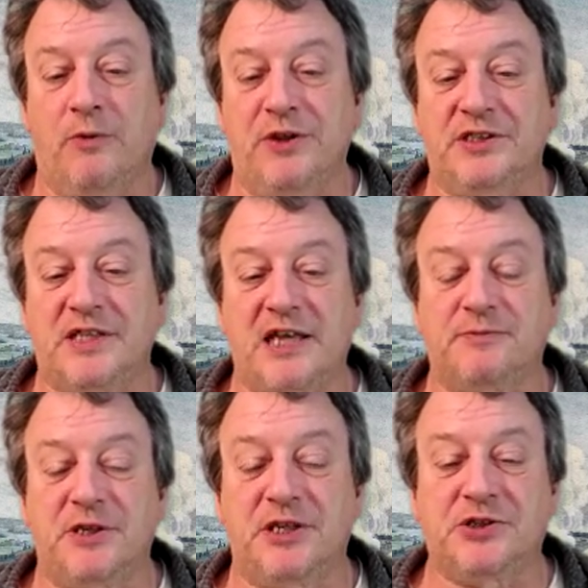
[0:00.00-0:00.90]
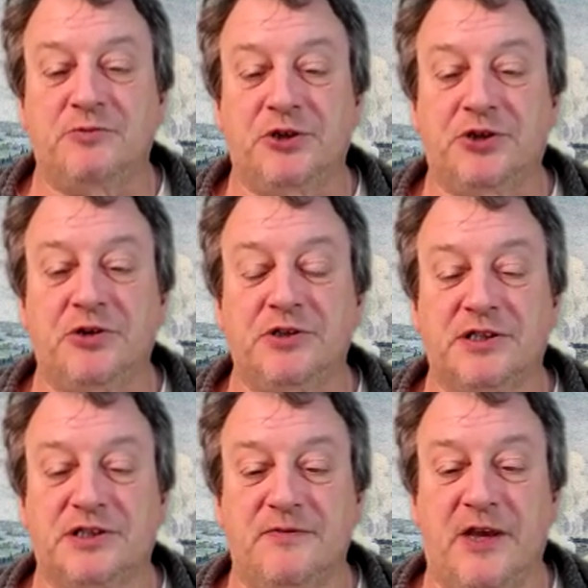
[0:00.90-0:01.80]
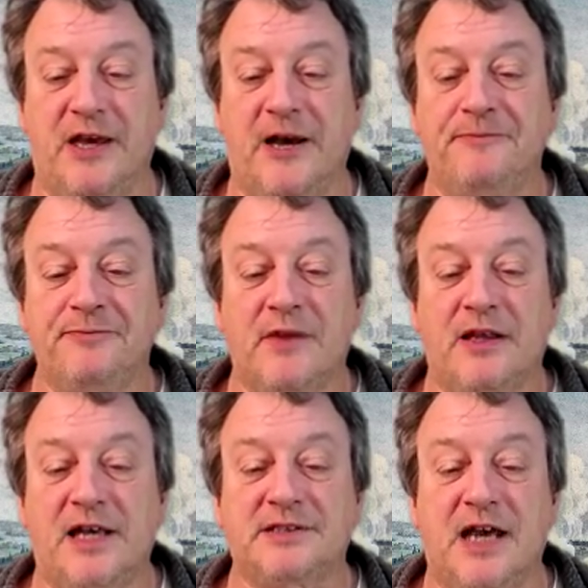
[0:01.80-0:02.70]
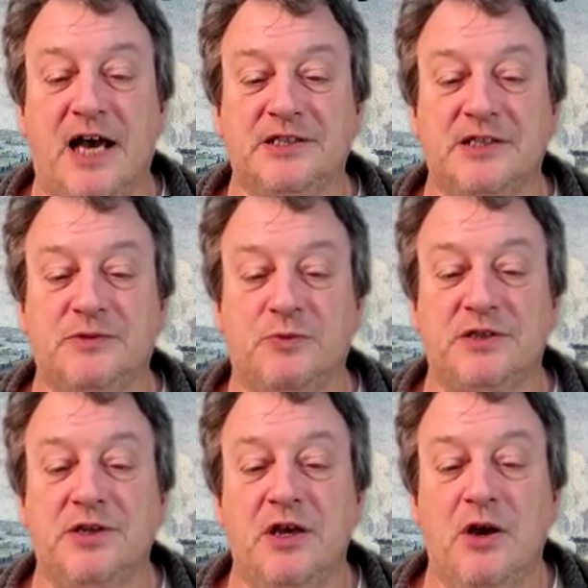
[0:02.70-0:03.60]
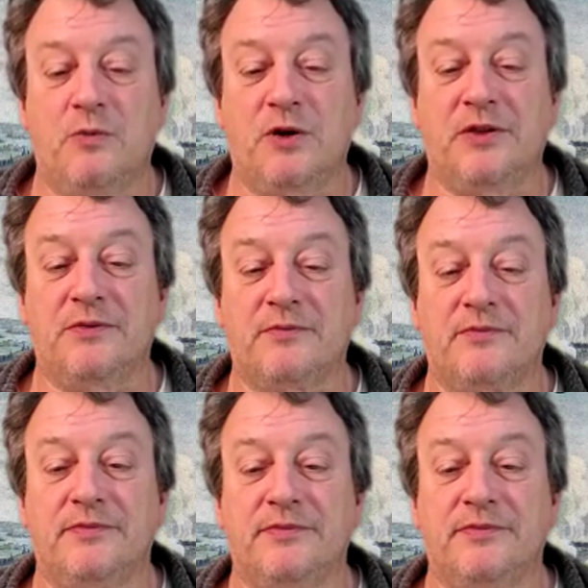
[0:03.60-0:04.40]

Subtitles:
When this expedition returned to Seville, Las Casas was one of the